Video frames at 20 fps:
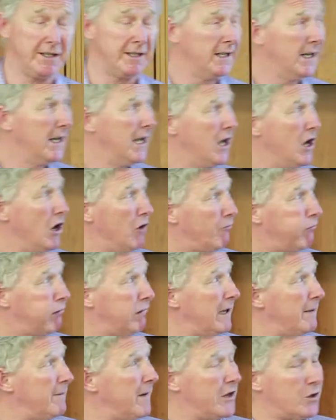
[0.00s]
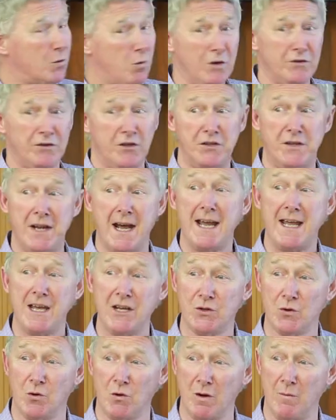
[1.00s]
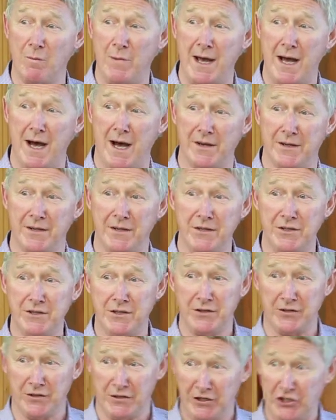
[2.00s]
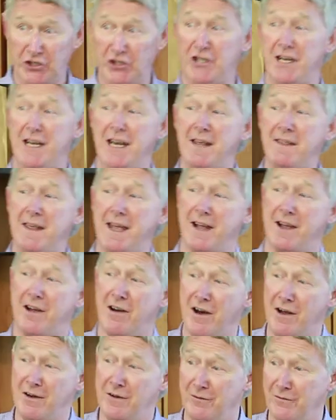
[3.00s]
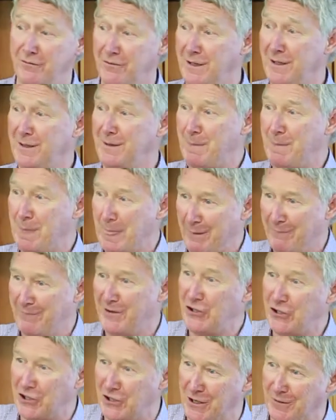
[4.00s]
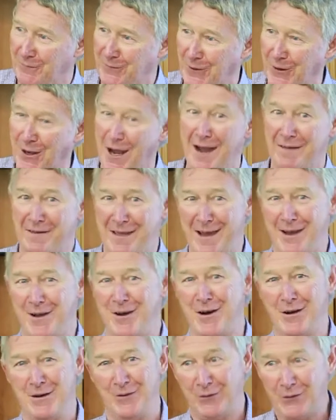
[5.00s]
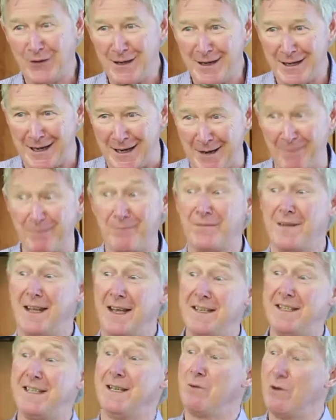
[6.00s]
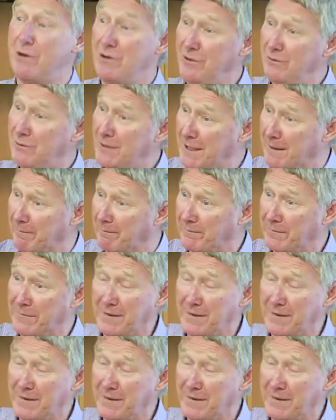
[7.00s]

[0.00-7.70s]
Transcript: And pretty much what today is all about is to sort of share that kind of vision, if you like, that kind of thinking, and see what you think.